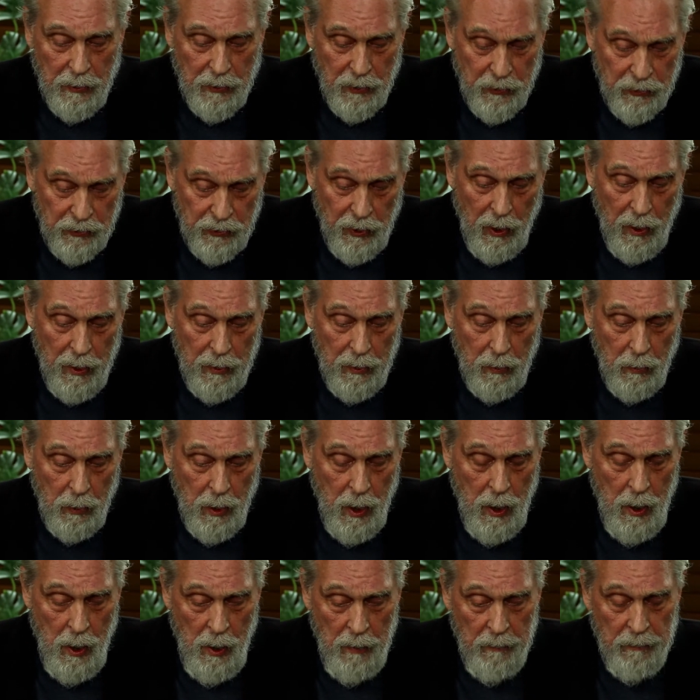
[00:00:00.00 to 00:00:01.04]
just starting to
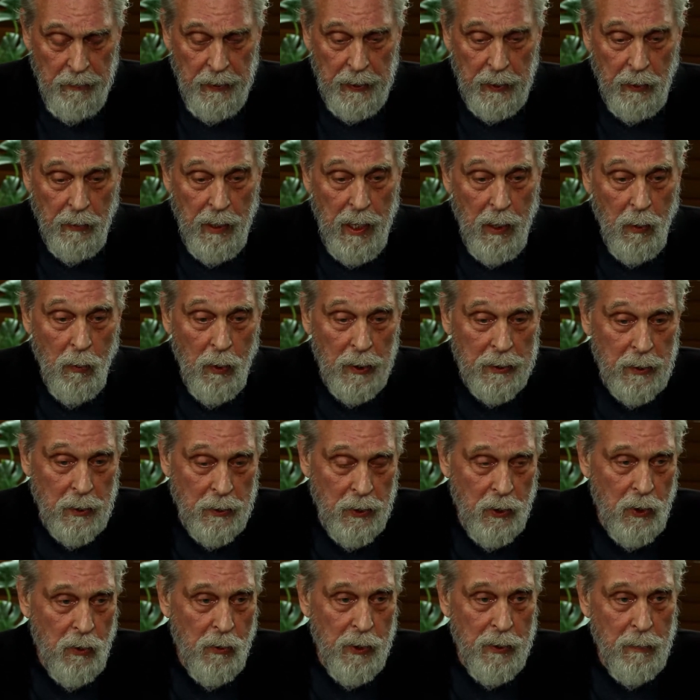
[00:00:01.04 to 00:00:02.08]
figure out what to
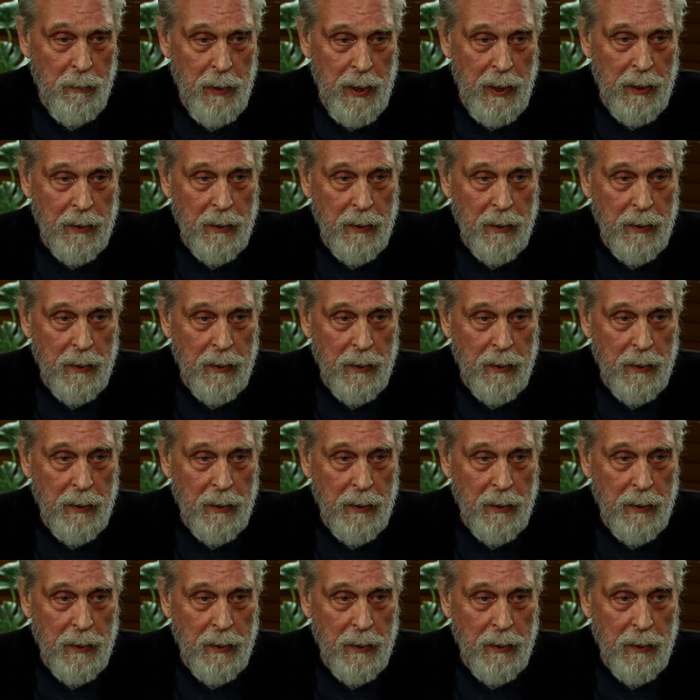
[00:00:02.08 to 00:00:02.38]
do with me.